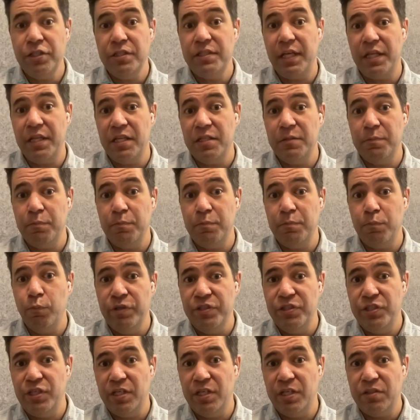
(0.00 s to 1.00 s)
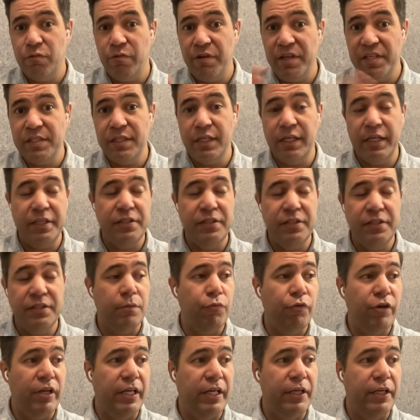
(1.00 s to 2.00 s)
should say there was just recently
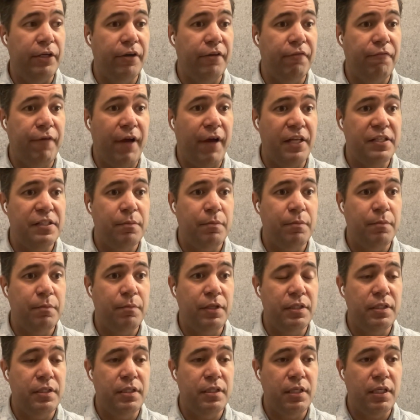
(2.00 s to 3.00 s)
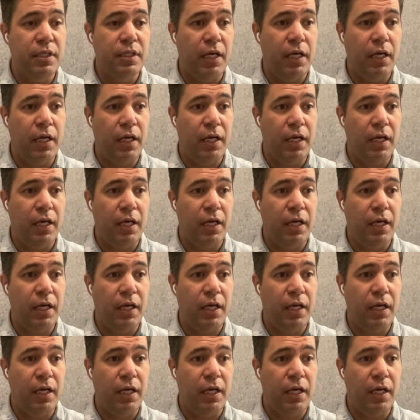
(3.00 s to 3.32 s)
some really good advancements,